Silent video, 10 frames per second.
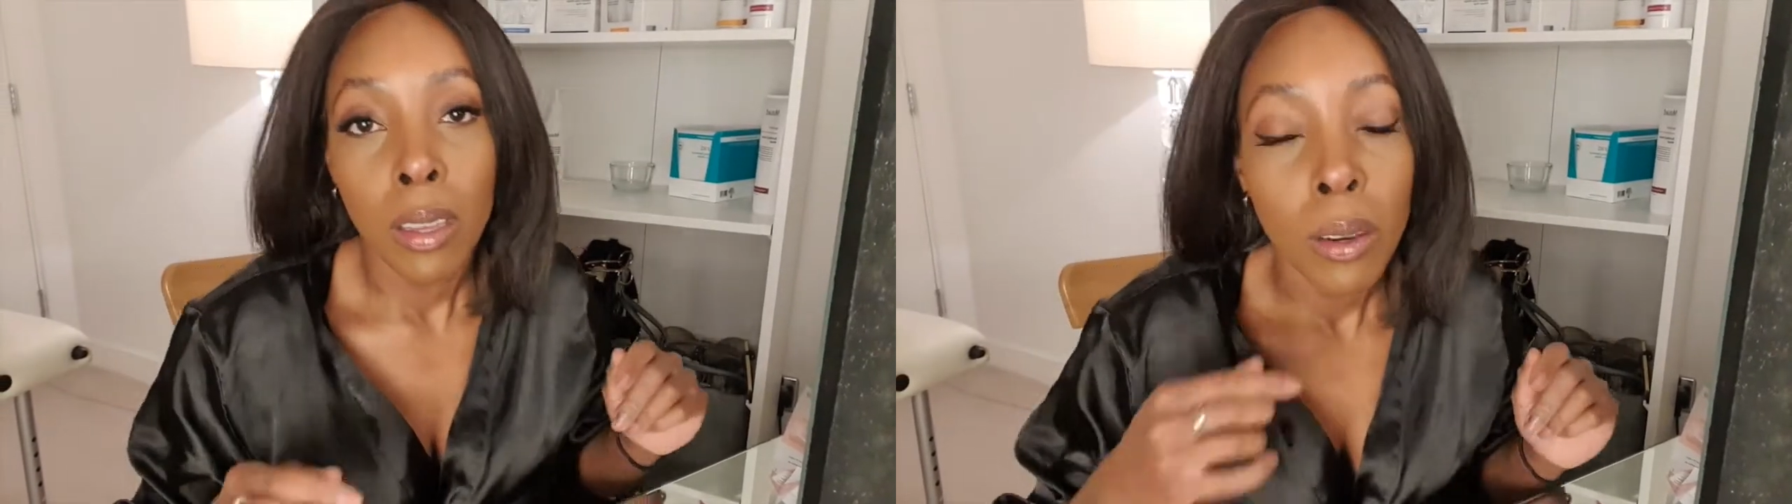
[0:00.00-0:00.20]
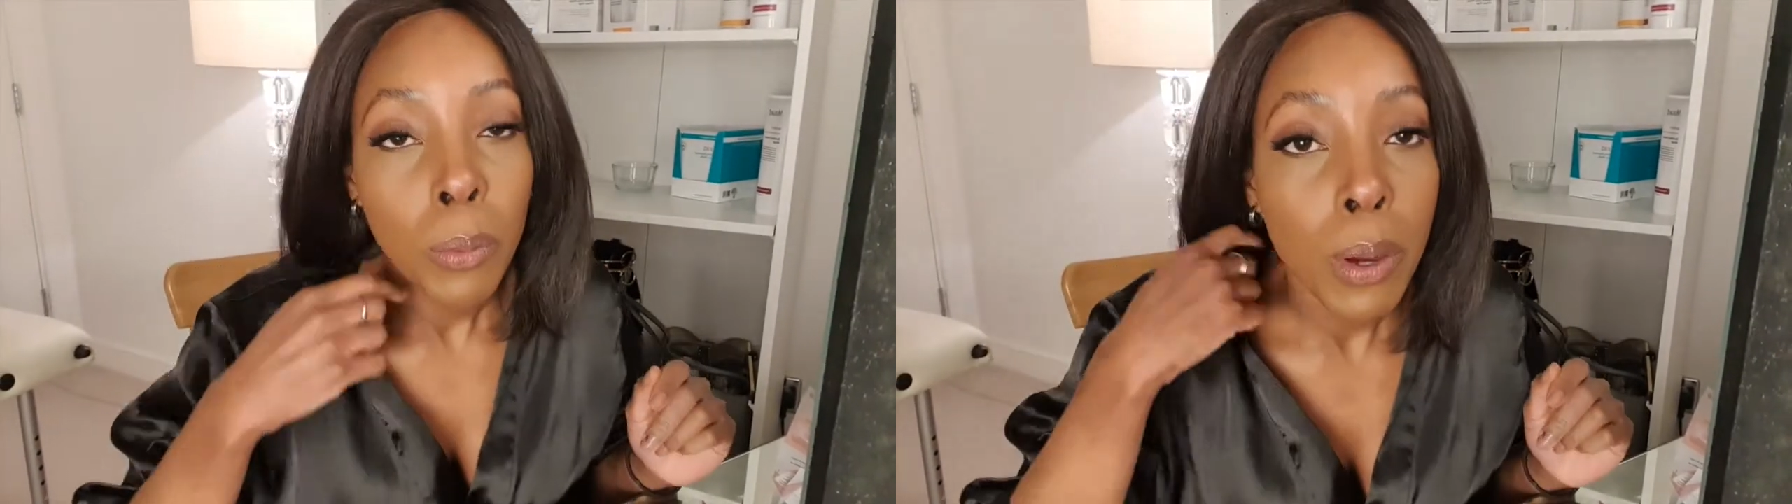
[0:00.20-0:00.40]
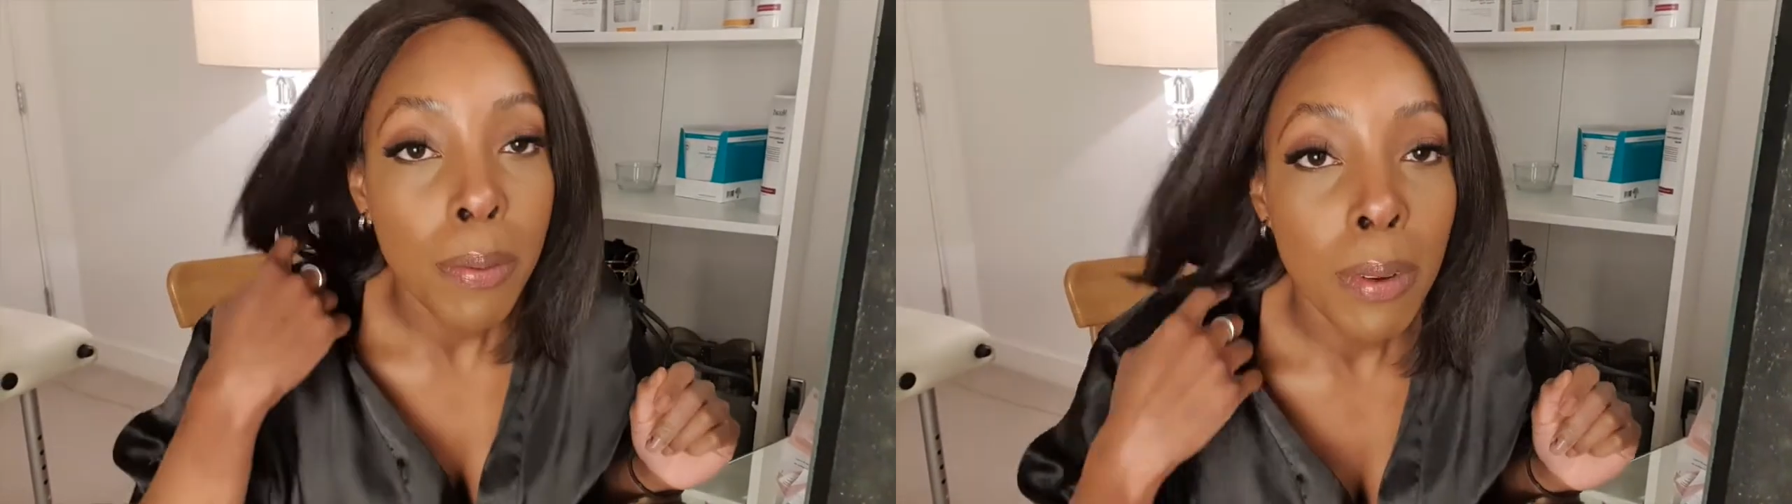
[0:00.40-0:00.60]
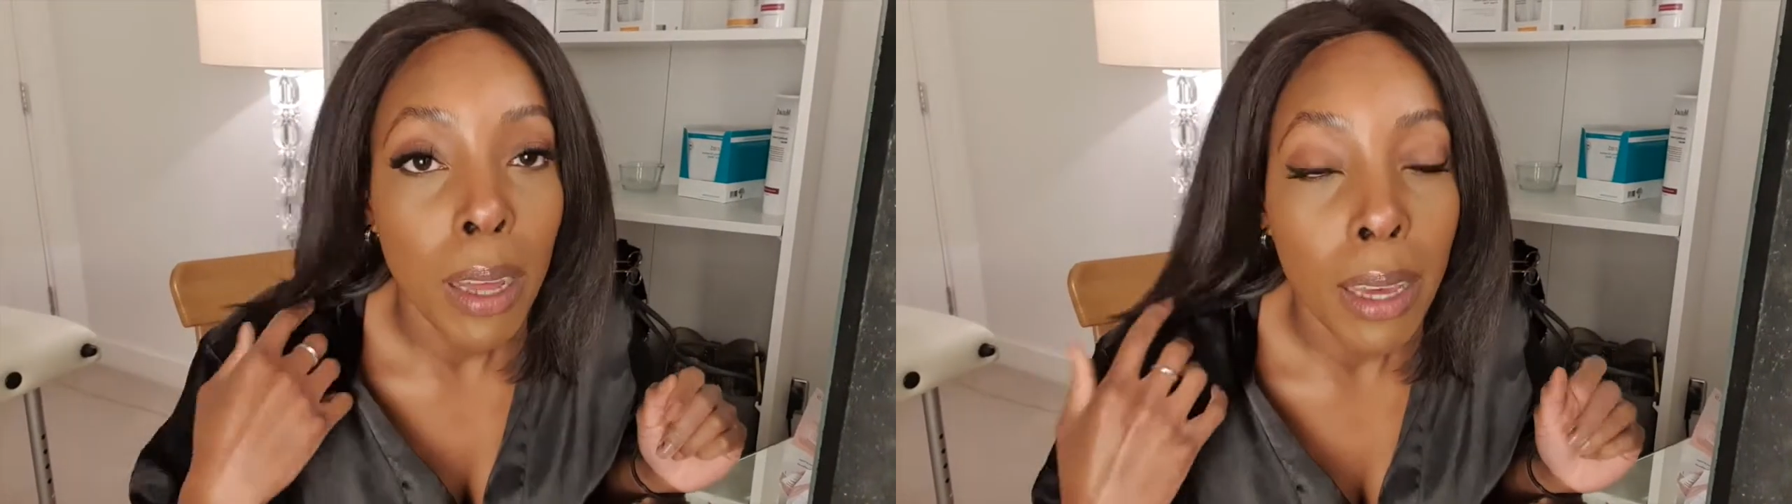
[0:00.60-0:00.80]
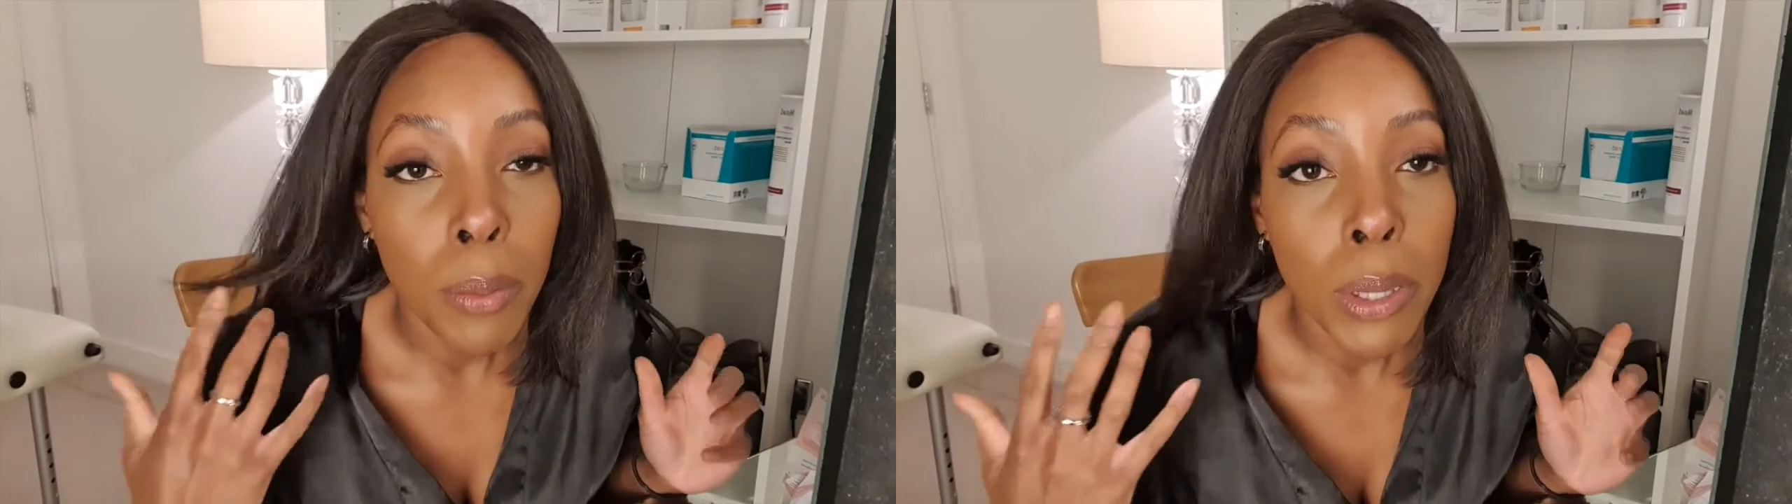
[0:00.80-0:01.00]
with
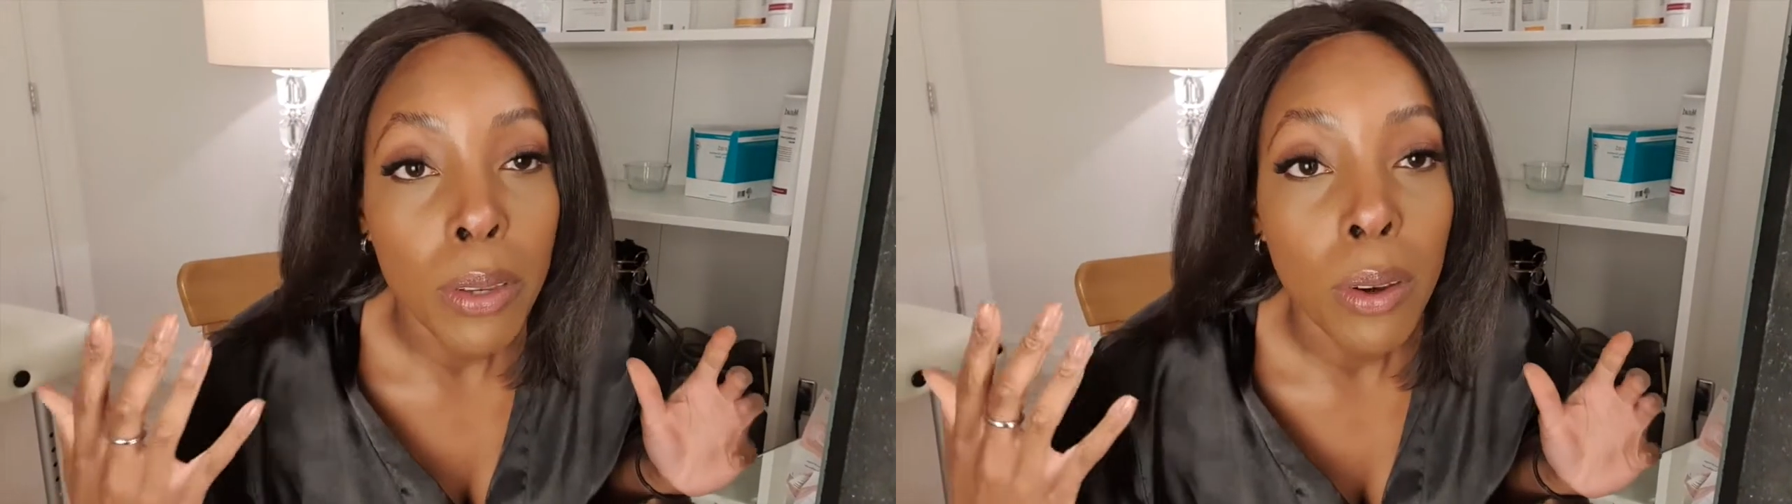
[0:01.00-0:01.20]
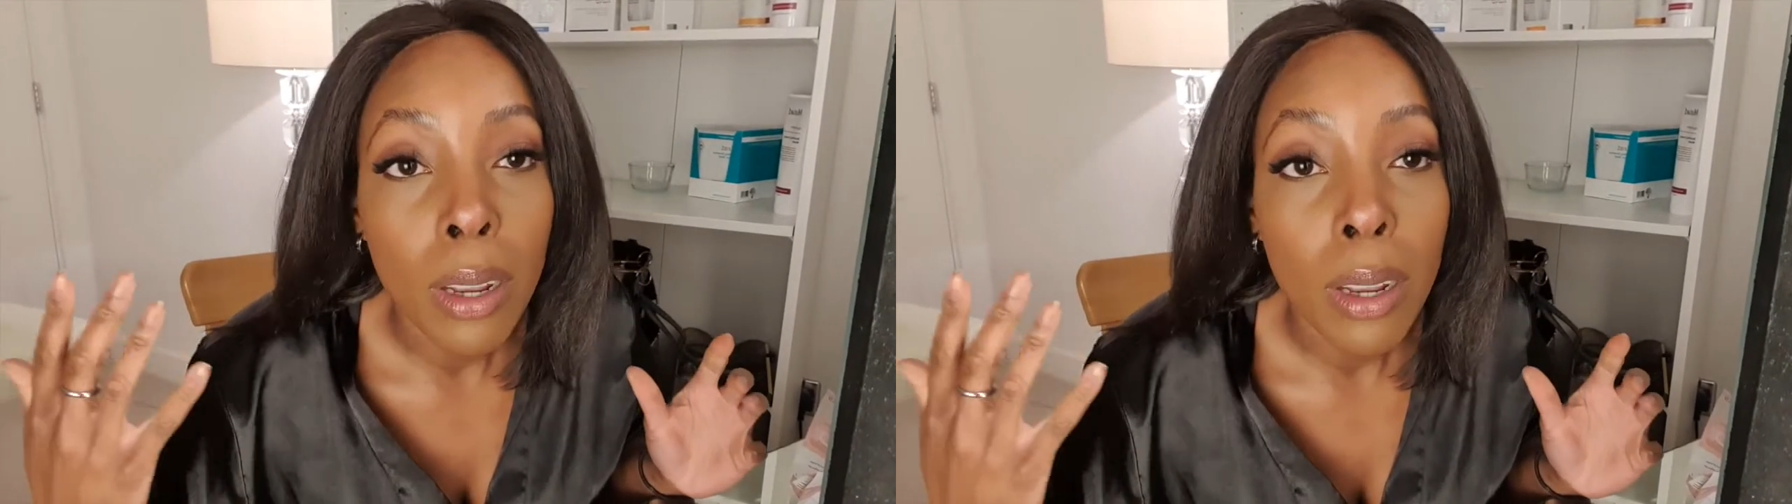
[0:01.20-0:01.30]
like when you got